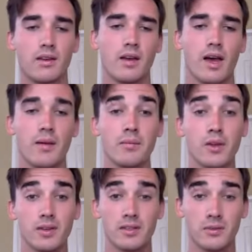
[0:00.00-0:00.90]
I'm
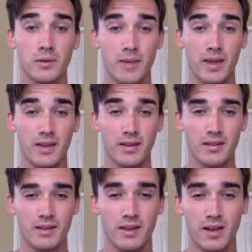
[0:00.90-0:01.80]
going to remain
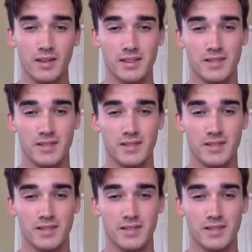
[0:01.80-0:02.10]
the constant